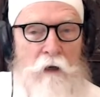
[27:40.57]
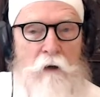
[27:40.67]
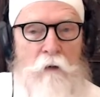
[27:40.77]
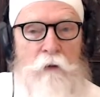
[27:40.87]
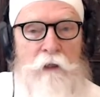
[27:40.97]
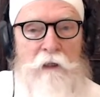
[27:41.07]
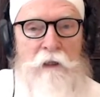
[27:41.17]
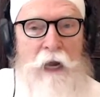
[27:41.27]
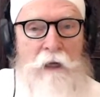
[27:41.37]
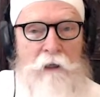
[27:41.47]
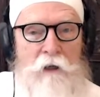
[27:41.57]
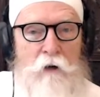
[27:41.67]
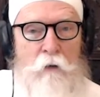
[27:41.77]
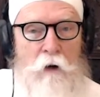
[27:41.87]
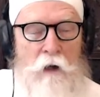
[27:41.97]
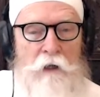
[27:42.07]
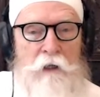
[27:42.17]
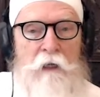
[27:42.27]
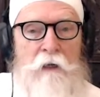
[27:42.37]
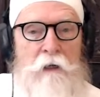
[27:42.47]
was exactly the quality that
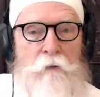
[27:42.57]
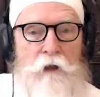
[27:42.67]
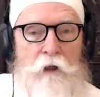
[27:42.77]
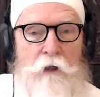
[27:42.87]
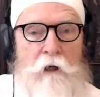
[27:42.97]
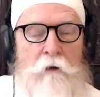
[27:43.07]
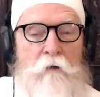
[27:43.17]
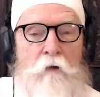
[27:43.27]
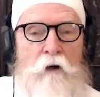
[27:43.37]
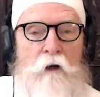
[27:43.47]
he was looking for